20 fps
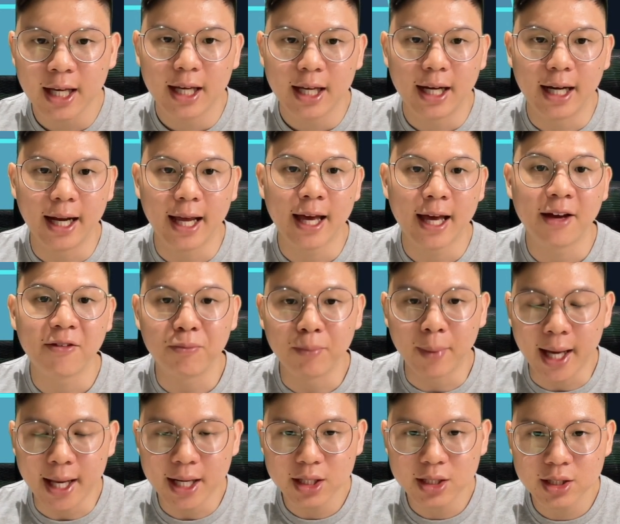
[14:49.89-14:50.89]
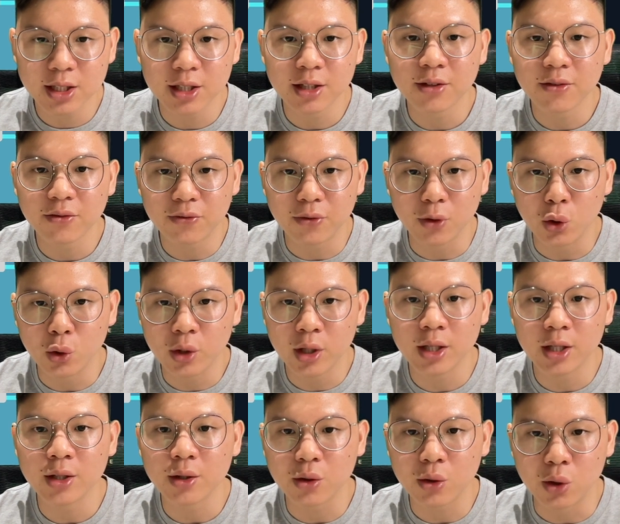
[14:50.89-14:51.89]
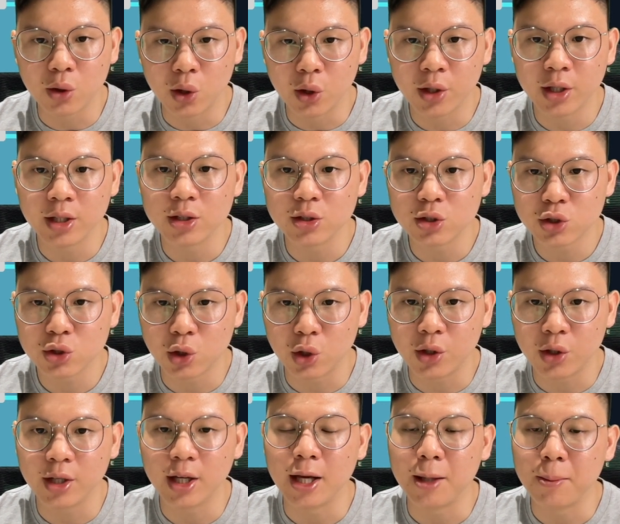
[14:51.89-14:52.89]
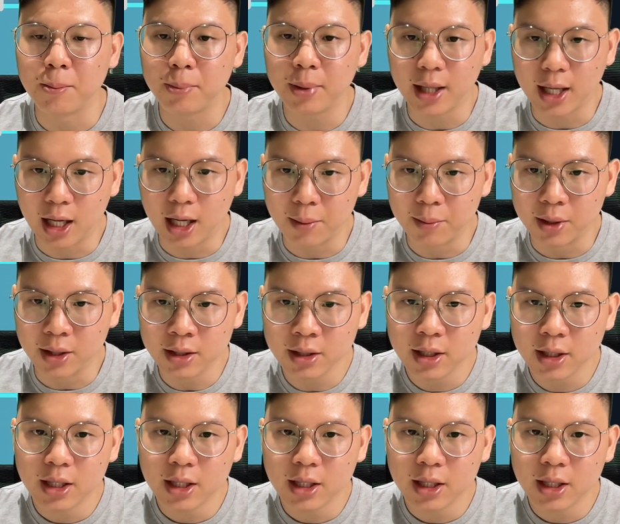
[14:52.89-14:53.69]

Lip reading: I have Madison, Foden, Gordon, Son, and Palmer.